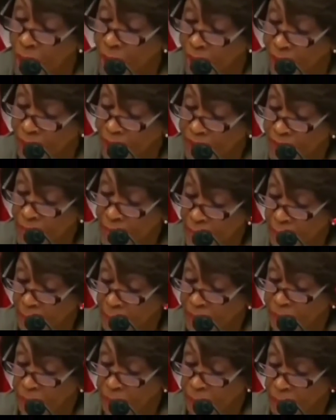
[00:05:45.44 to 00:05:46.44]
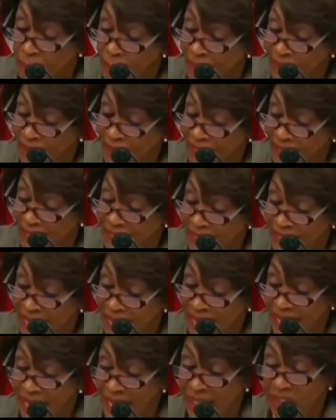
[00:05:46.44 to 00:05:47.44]
requirements, but the process
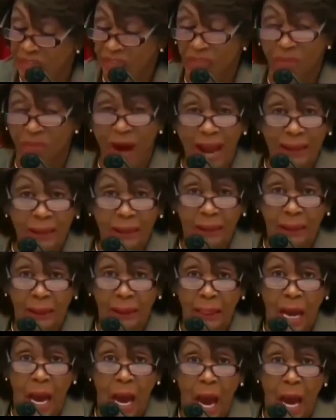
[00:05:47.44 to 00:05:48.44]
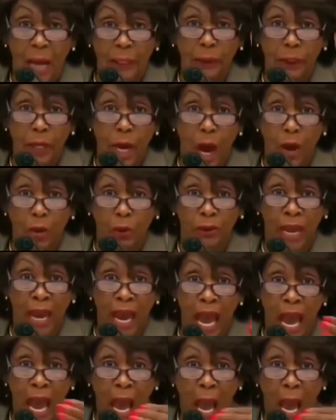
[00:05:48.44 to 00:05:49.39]
is frankly unknown.